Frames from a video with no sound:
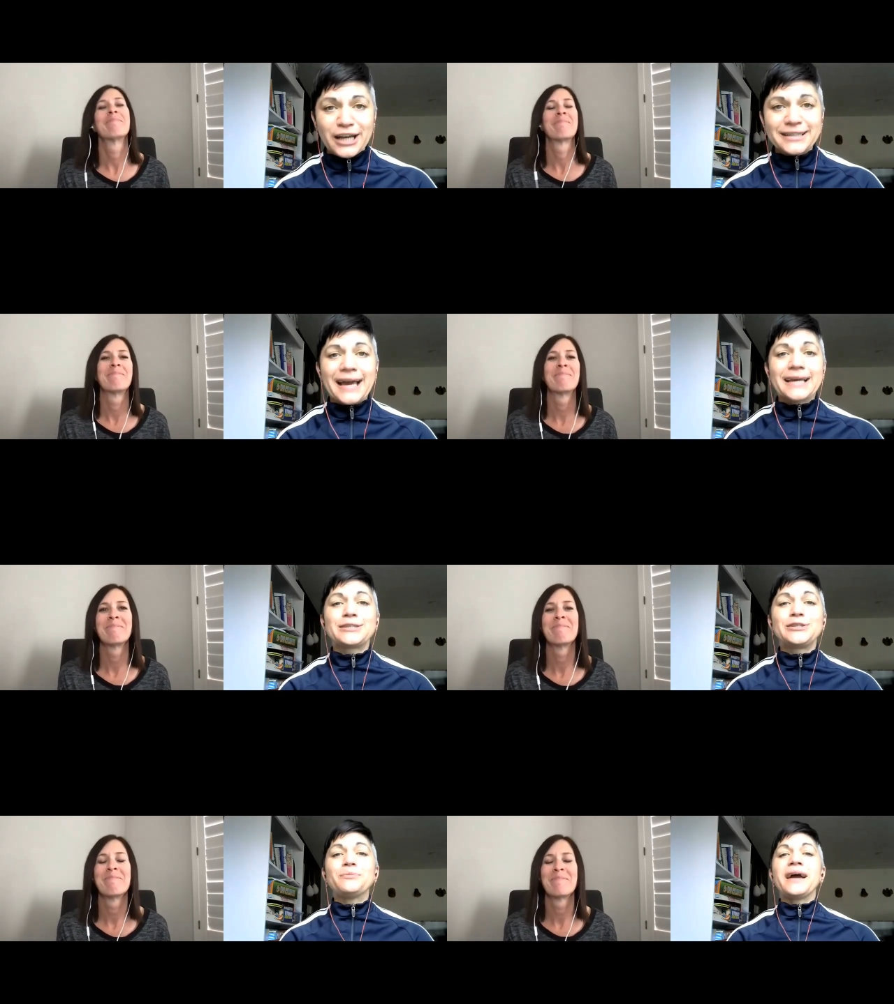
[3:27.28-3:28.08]

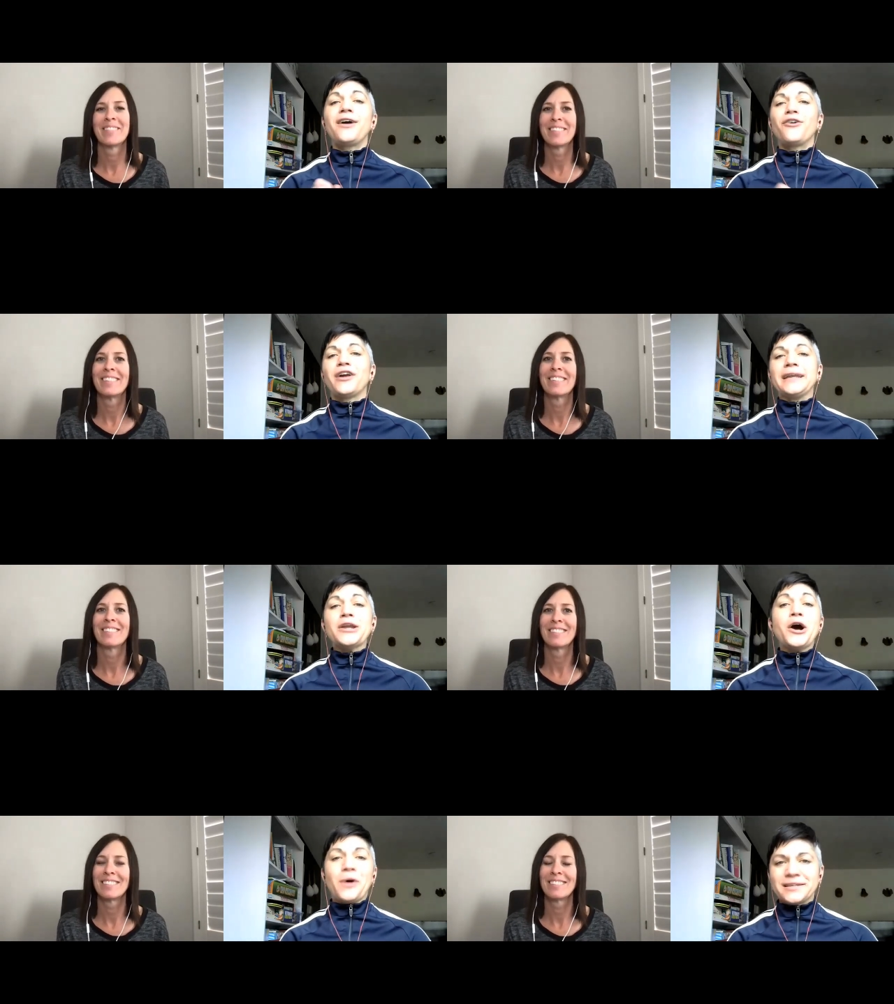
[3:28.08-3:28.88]
Speaker 1: podcast, you might already
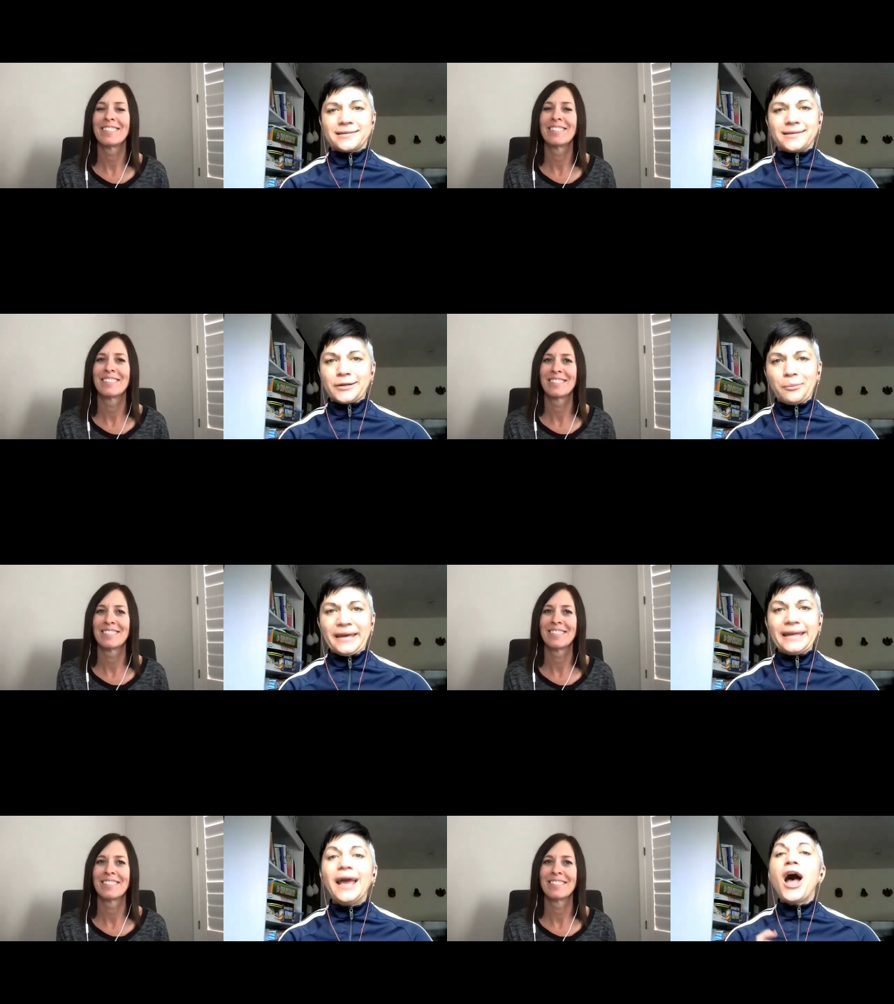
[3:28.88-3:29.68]
know us a little
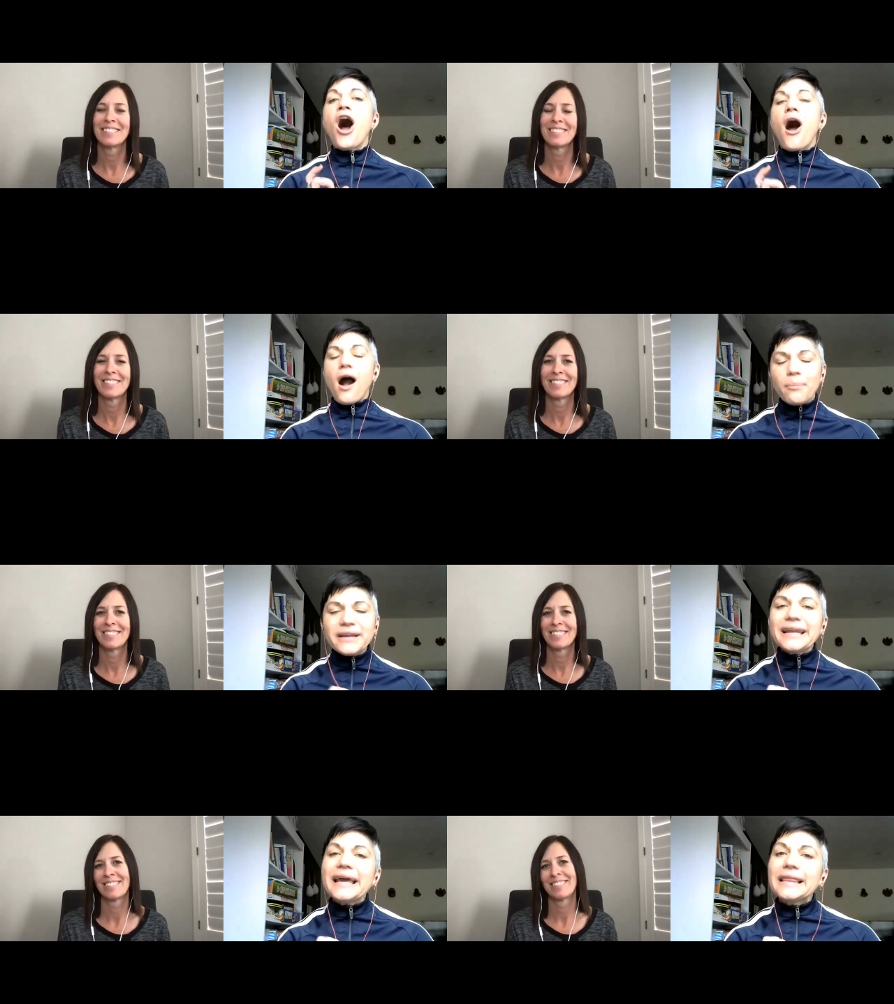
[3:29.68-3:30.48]
bit.
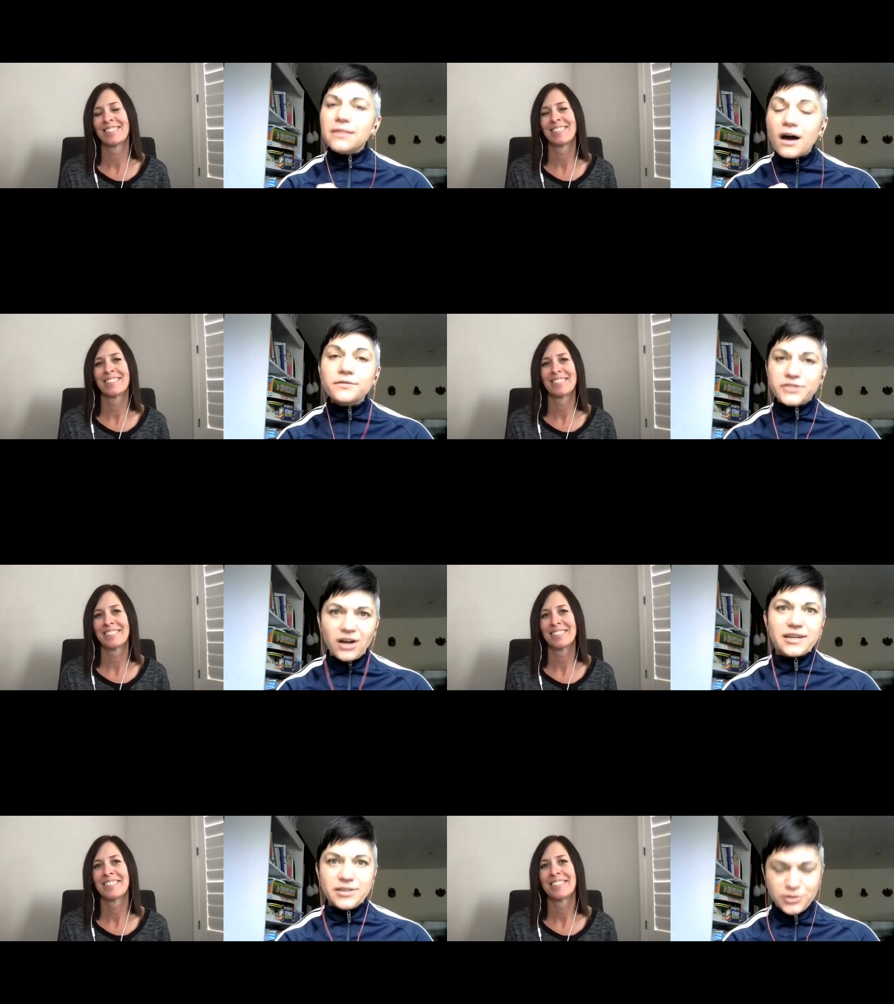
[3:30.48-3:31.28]
Aubrey and I love
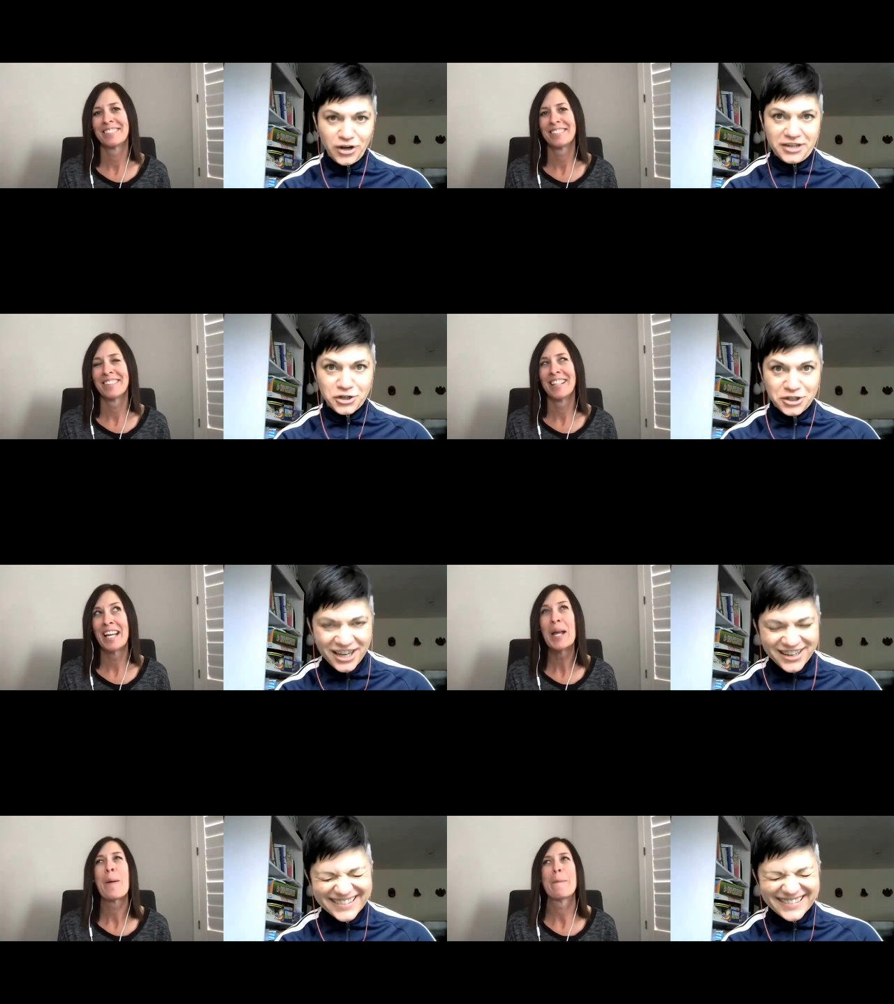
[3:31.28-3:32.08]
talking to
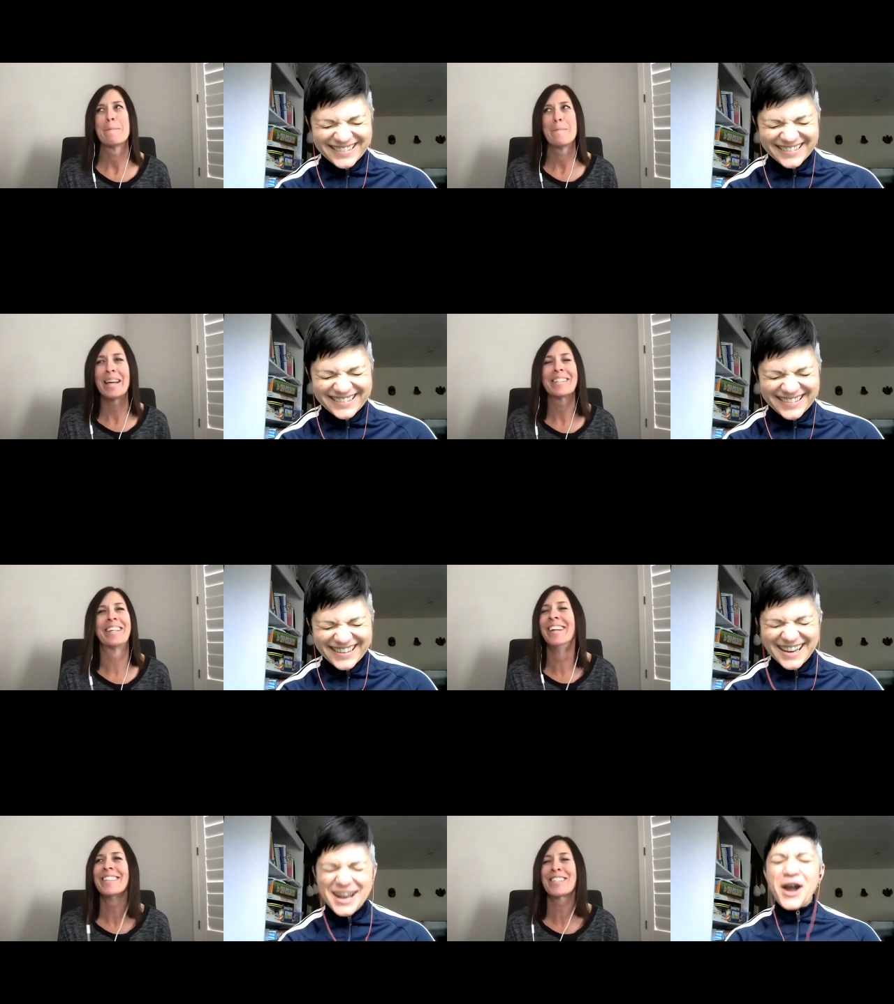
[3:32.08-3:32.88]
strangers. Yes.
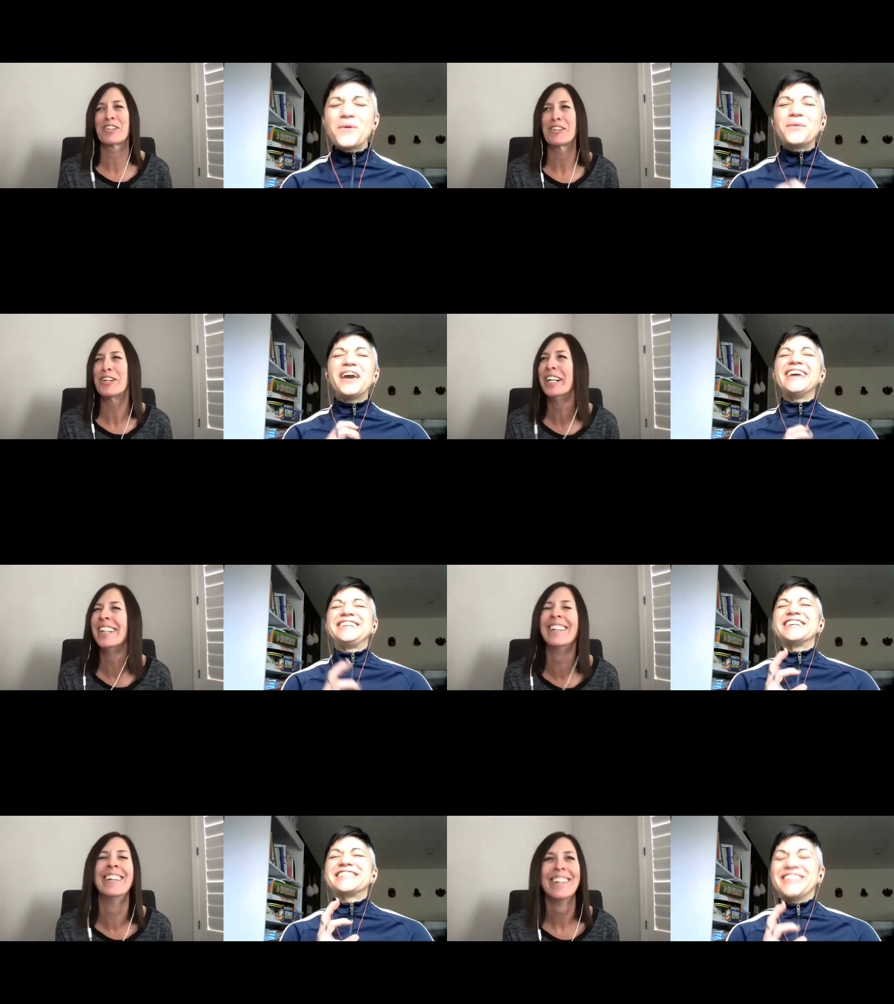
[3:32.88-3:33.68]
We
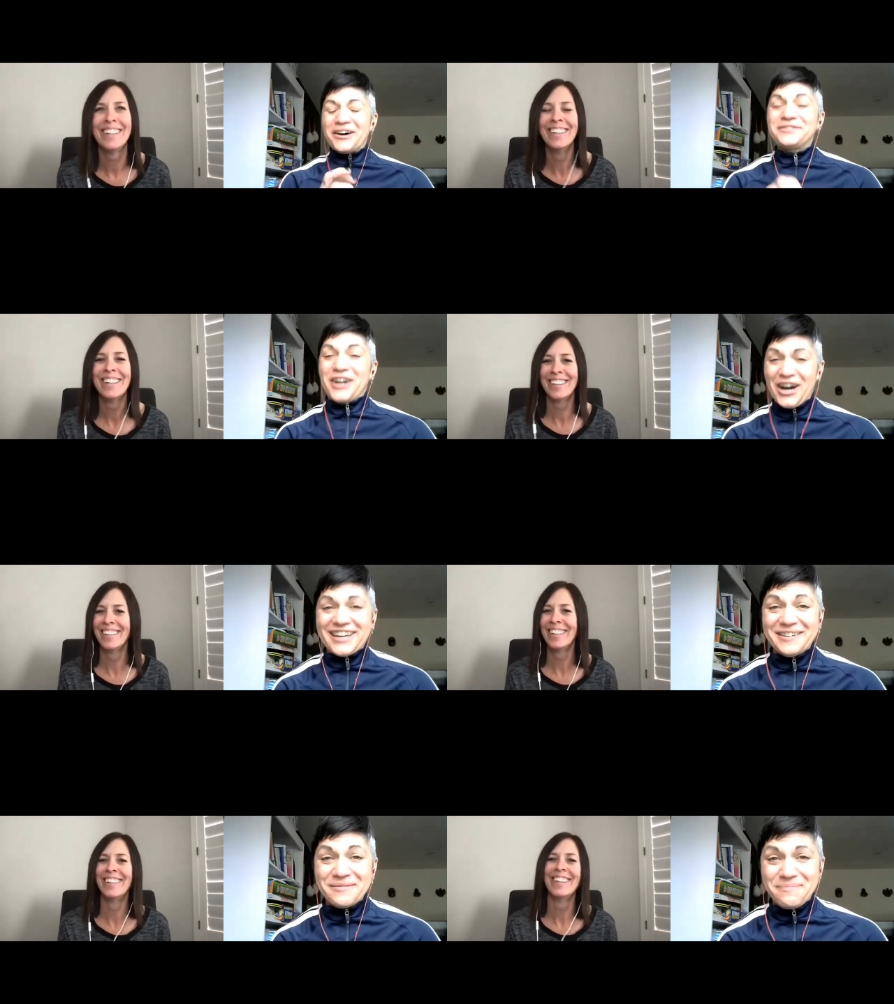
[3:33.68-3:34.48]
just love
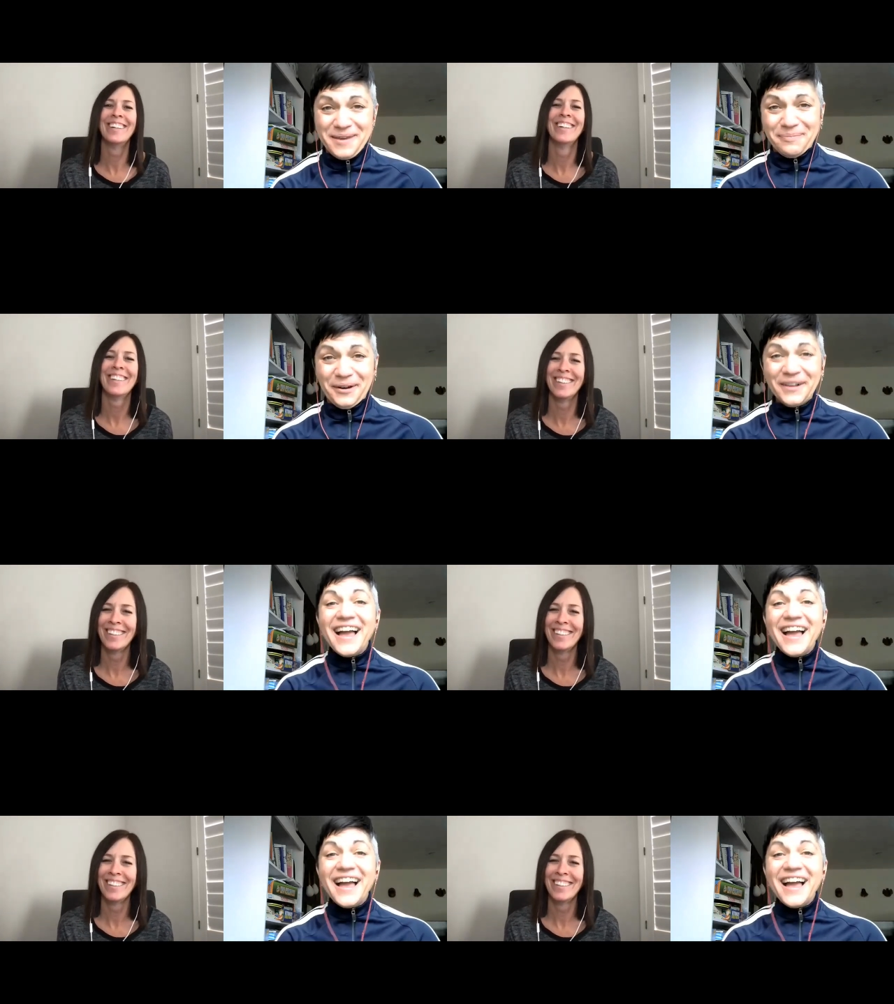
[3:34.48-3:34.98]
talking to people.